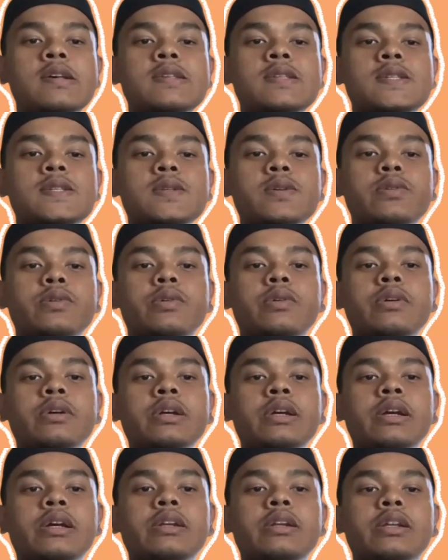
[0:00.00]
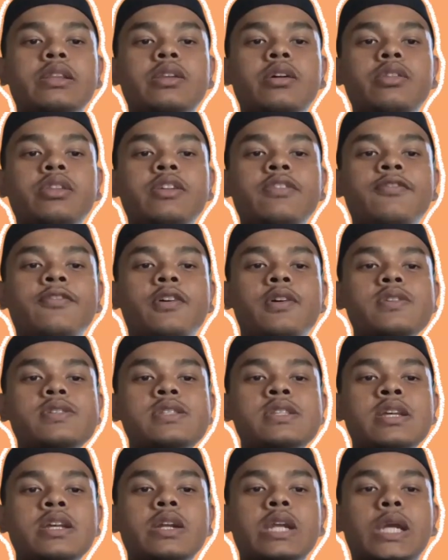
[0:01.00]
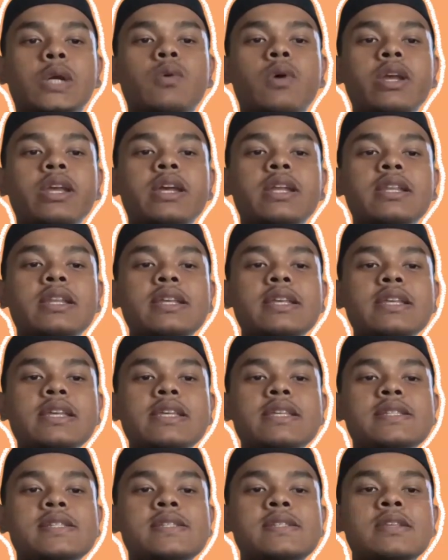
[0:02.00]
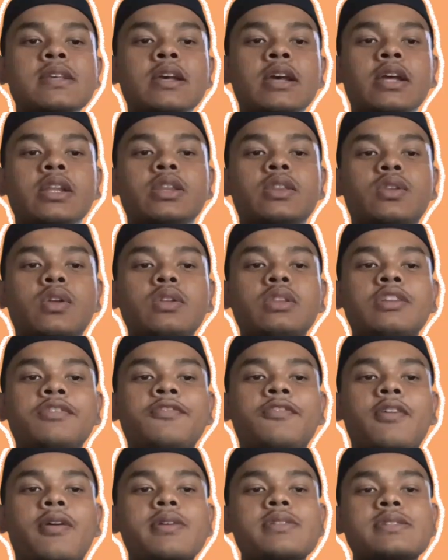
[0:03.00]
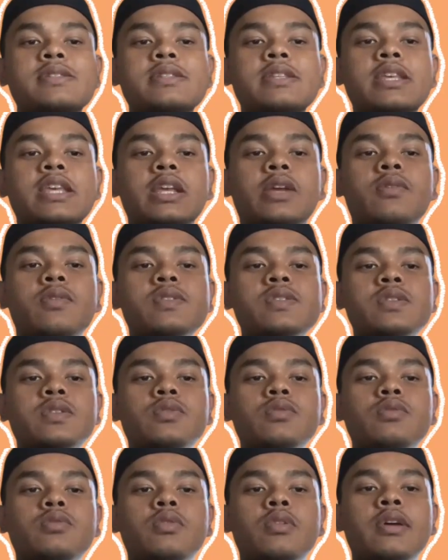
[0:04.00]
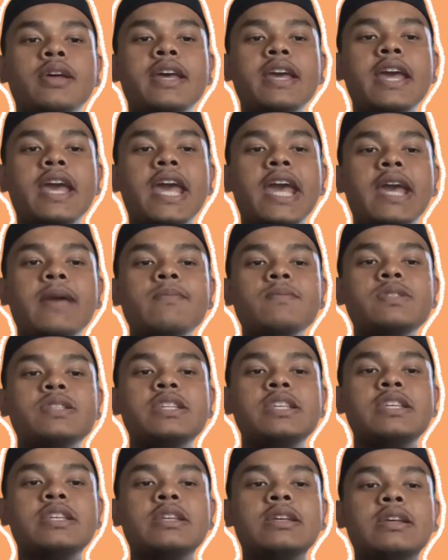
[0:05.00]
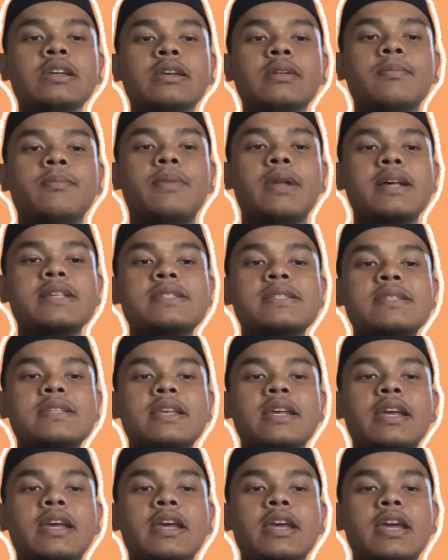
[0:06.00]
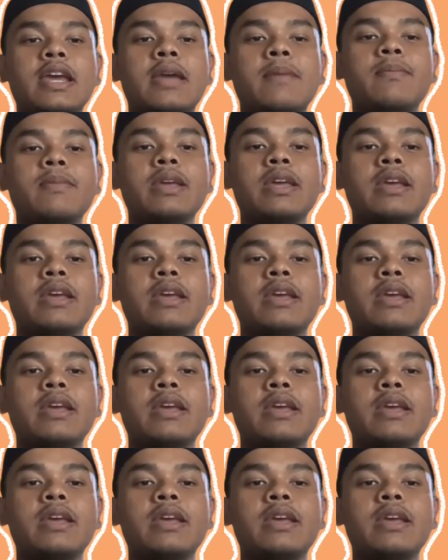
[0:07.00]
So, the total force required is total force equals to mg plus mk.